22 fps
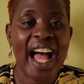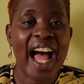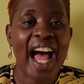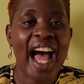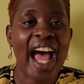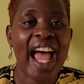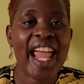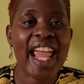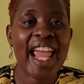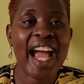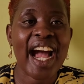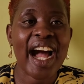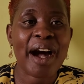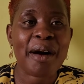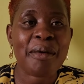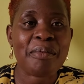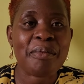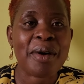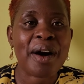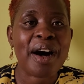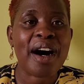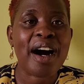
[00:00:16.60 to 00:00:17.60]
I
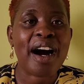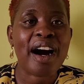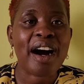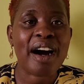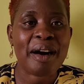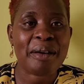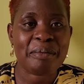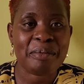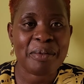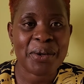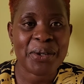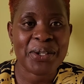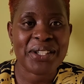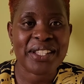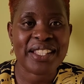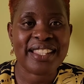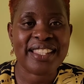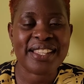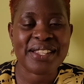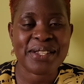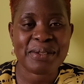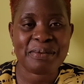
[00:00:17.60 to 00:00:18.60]
am humbled
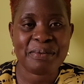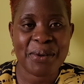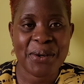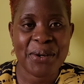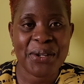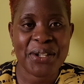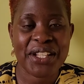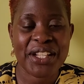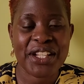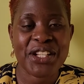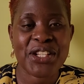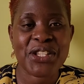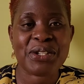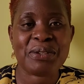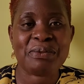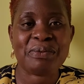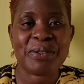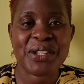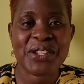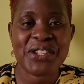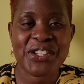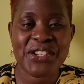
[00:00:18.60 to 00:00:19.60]
this morning to
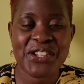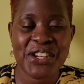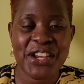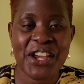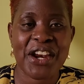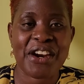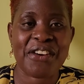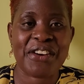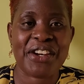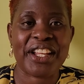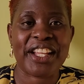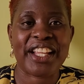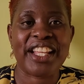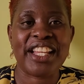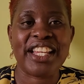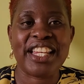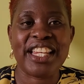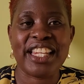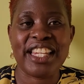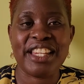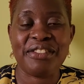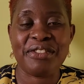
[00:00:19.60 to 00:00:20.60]
be sharing
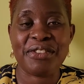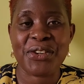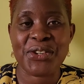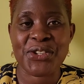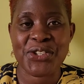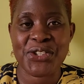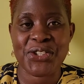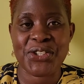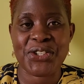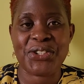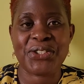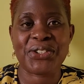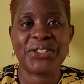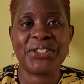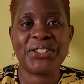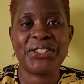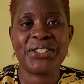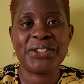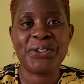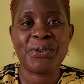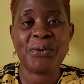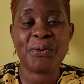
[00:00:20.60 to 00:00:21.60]
devotional
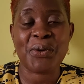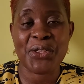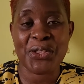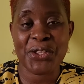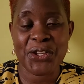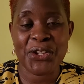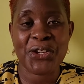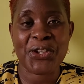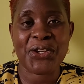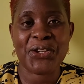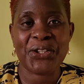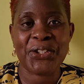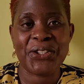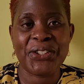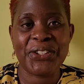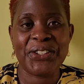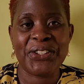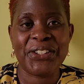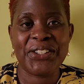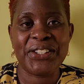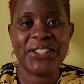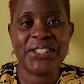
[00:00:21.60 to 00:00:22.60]
with you
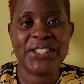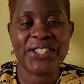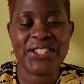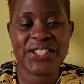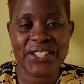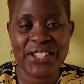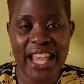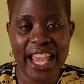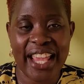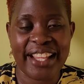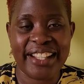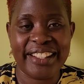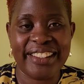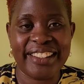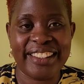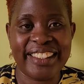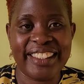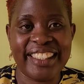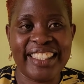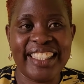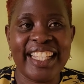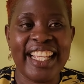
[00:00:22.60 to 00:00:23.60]
today.
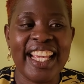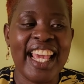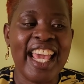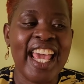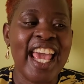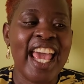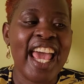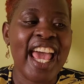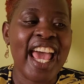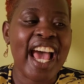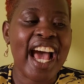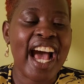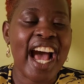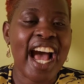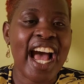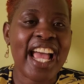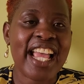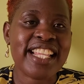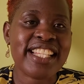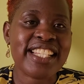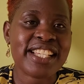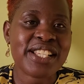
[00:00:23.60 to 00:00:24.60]

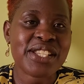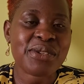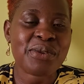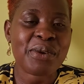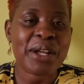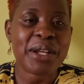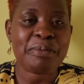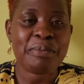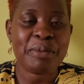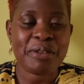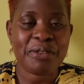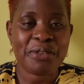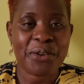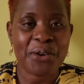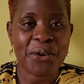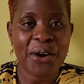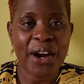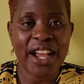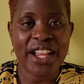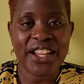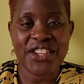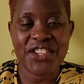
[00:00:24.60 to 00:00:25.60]
I just want, before
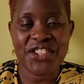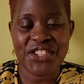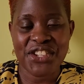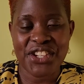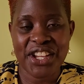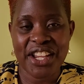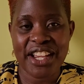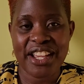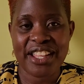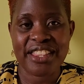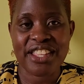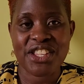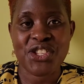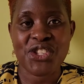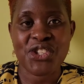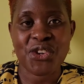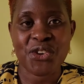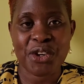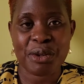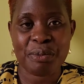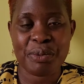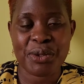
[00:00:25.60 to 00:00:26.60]
I share the
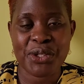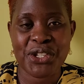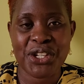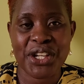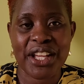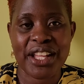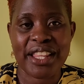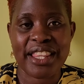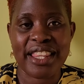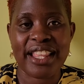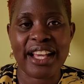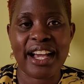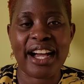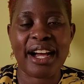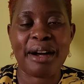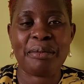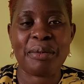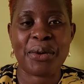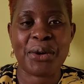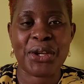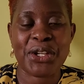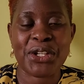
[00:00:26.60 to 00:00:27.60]
scripture that
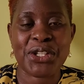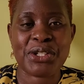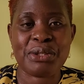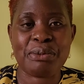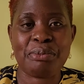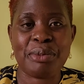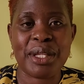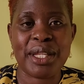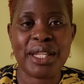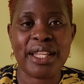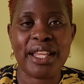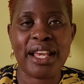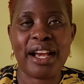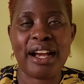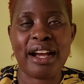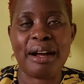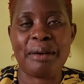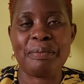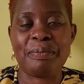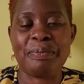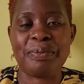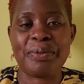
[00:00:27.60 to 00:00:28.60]
I'm going to be
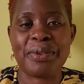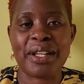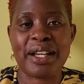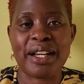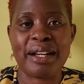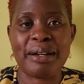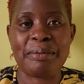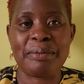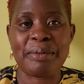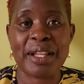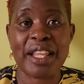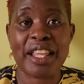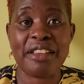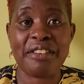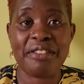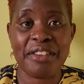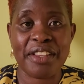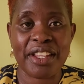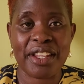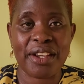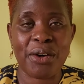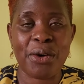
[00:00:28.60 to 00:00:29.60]
um, um,
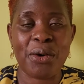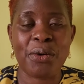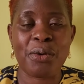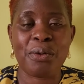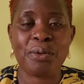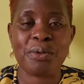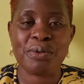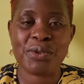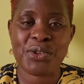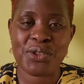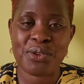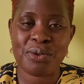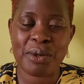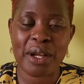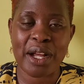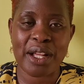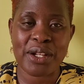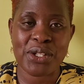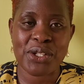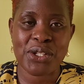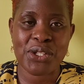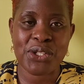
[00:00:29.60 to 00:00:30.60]
giving or
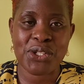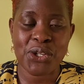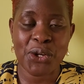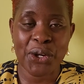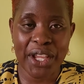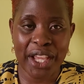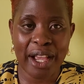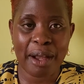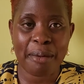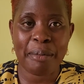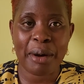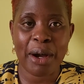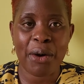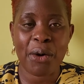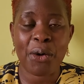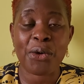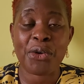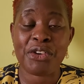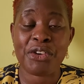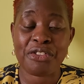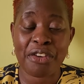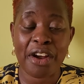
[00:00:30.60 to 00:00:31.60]
uh, talking about
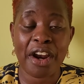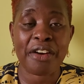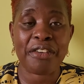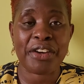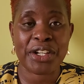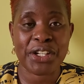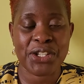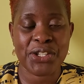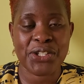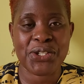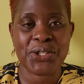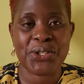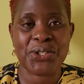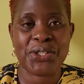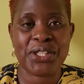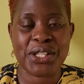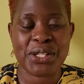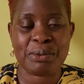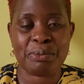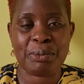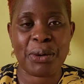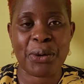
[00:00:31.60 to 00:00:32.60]
or referring to
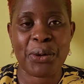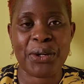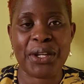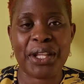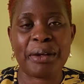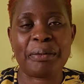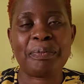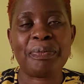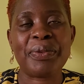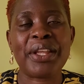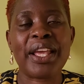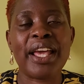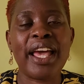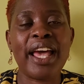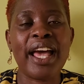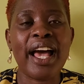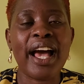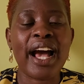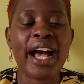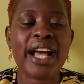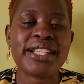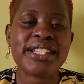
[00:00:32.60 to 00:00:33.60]
this morning.
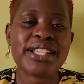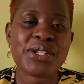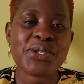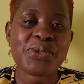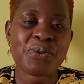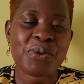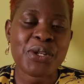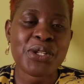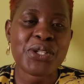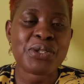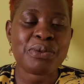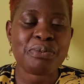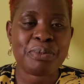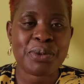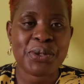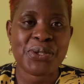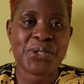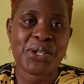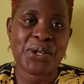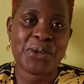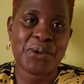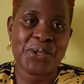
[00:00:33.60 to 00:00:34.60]
I just want to
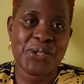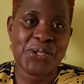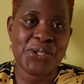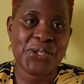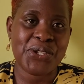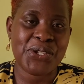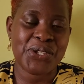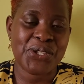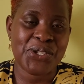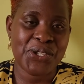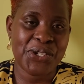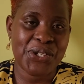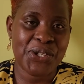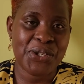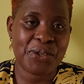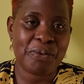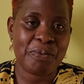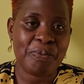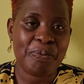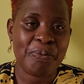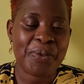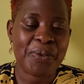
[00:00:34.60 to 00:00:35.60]
pose a question to
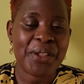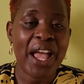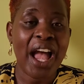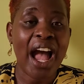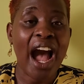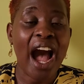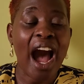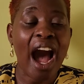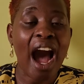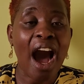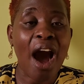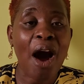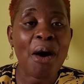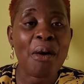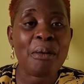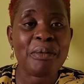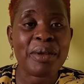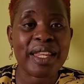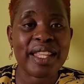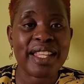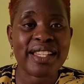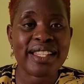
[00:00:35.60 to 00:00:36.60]
you. How
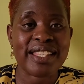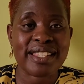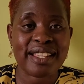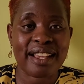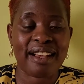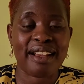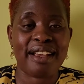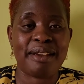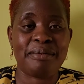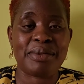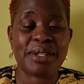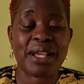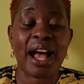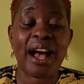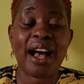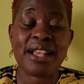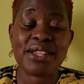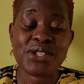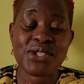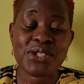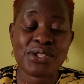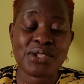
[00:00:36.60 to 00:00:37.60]
many times,
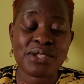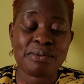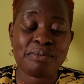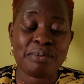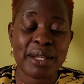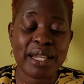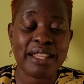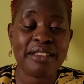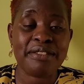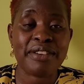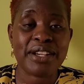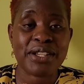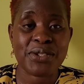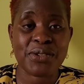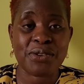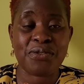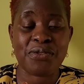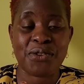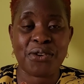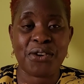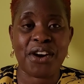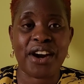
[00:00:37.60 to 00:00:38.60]
as believers
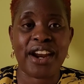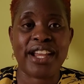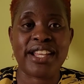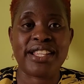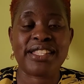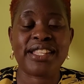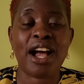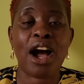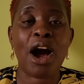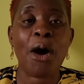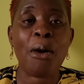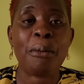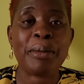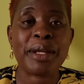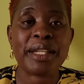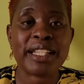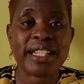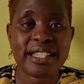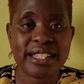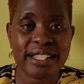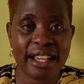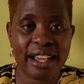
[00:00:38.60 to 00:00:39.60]
of Christ, how
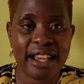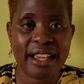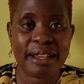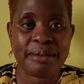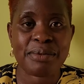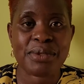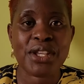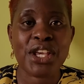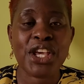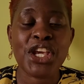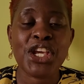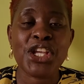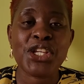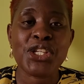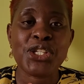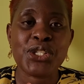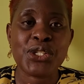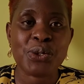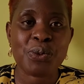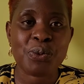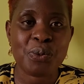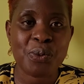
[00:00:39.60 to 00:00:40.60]
many times
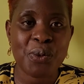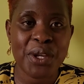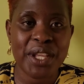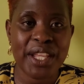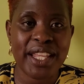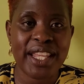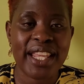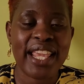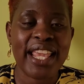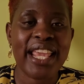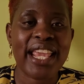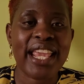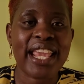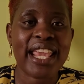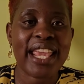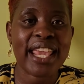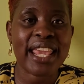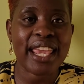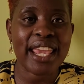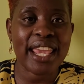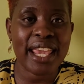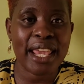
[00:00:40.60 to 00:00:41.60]
do we
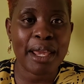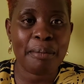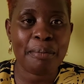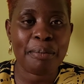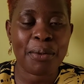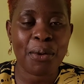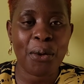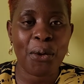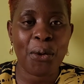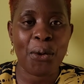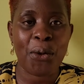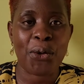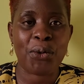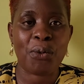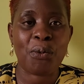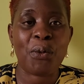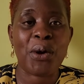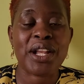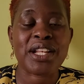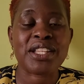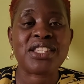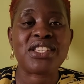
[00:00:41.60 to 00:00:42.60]
keep on
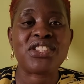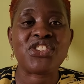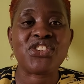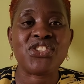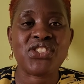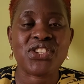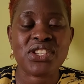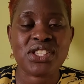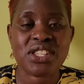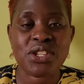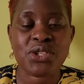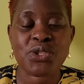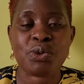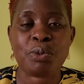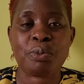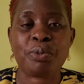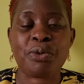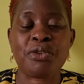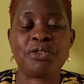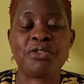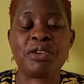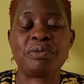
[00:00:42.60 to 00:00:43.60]
wanting Jesus to
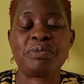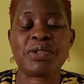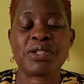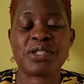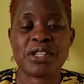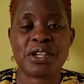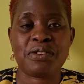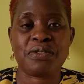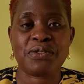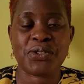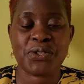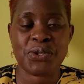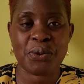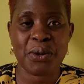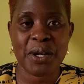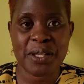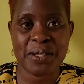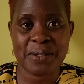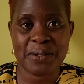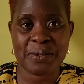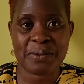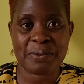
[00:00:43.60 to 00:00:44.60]
prove himself to
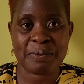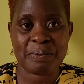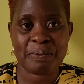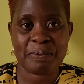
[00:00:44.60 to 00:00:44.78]
us?